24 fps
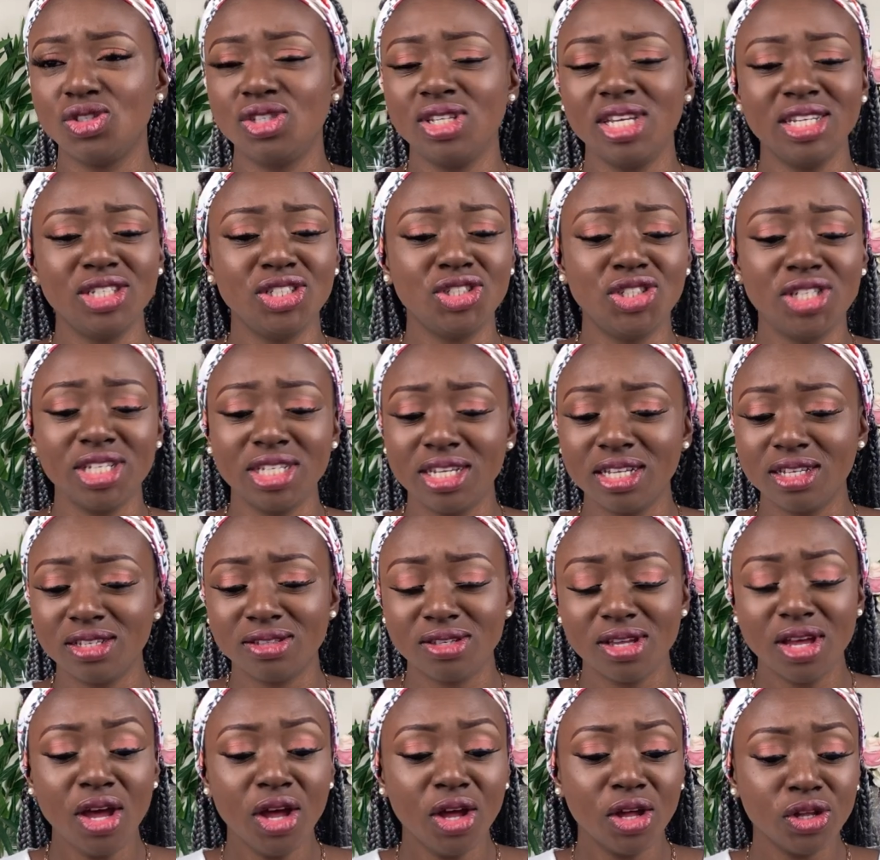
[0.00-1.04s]
it did it
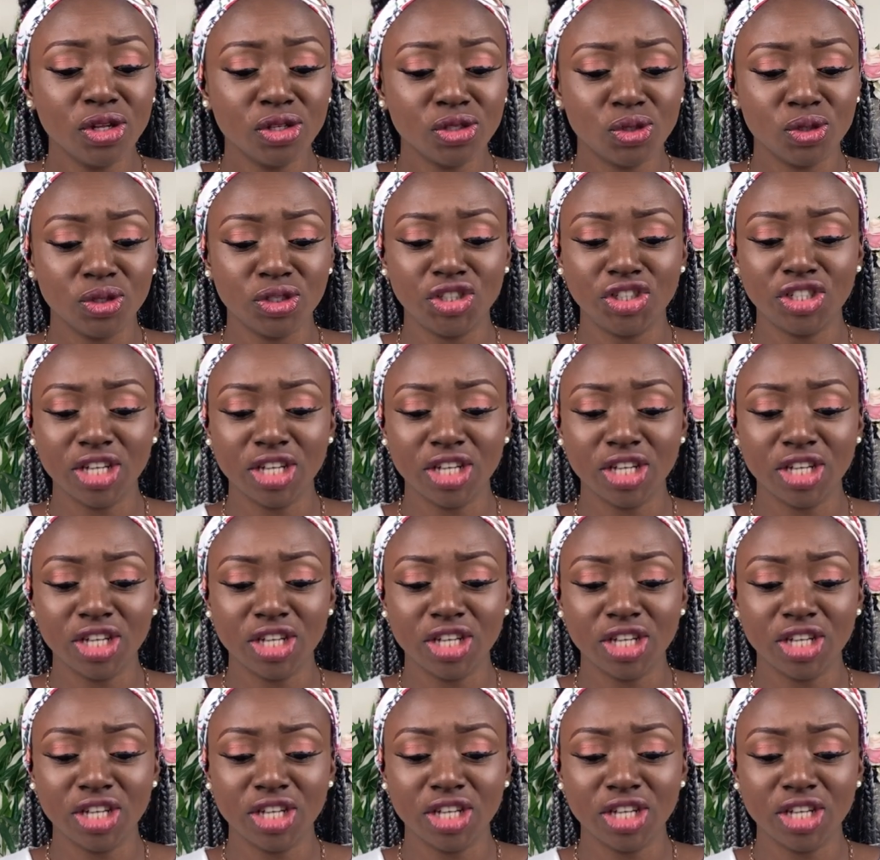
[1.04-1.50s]
to